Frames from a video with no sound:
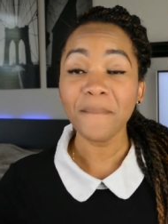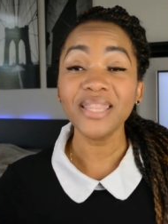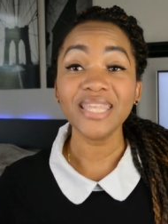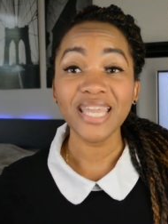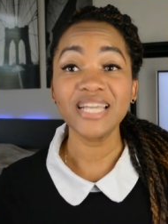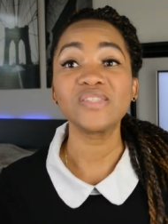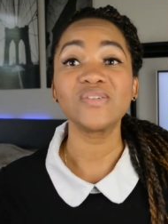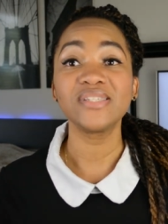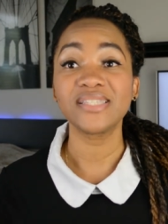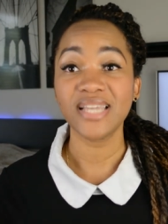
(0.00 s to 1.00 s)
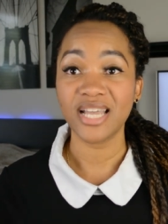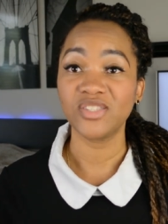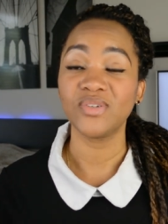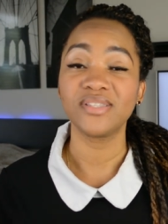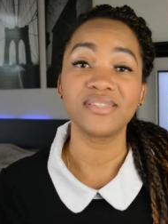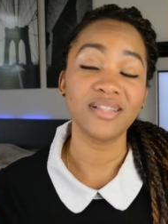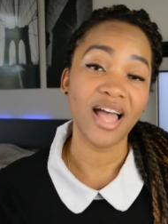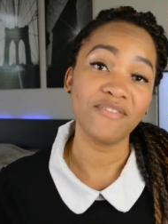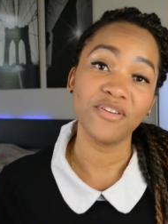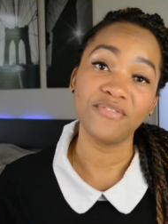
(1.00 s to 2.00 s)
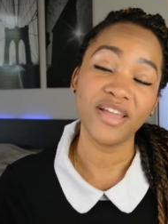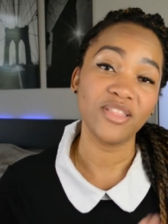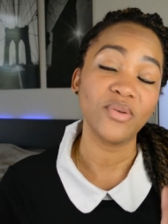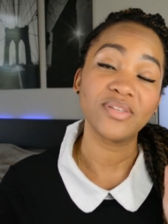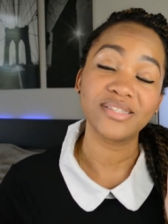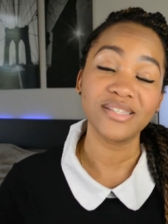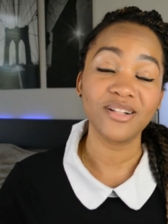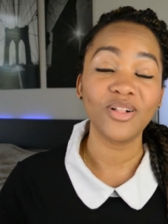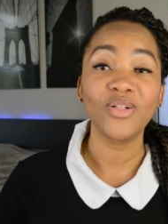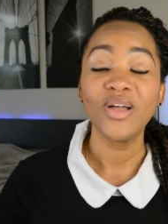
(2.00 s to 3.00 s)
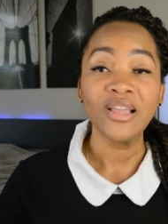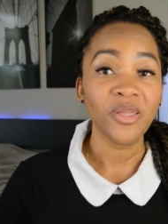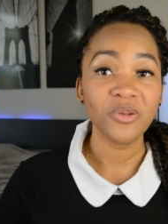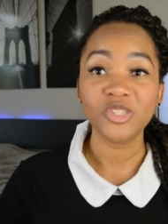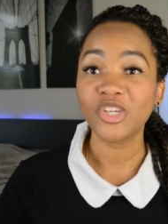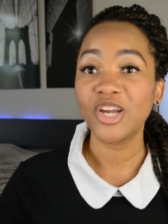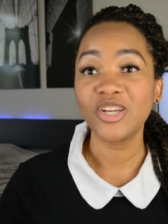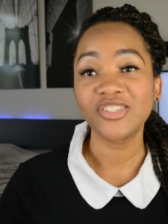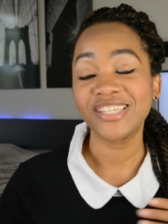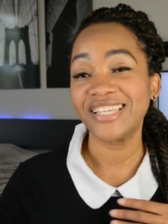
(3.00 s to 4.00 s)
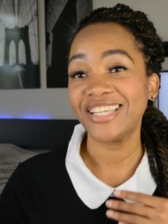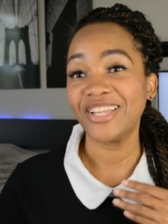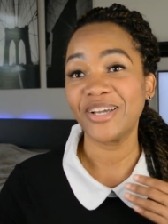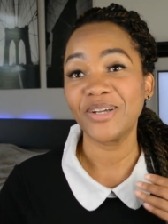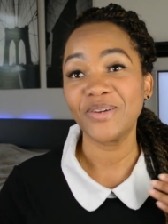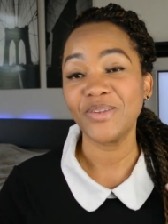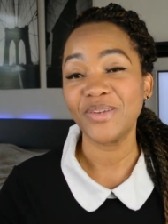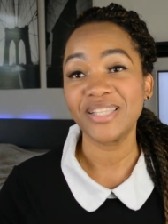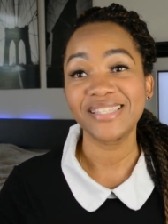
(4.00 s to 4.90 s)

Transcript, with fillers: But the answer is yes, you can still have your faith. You can still go to church, and, you know, you can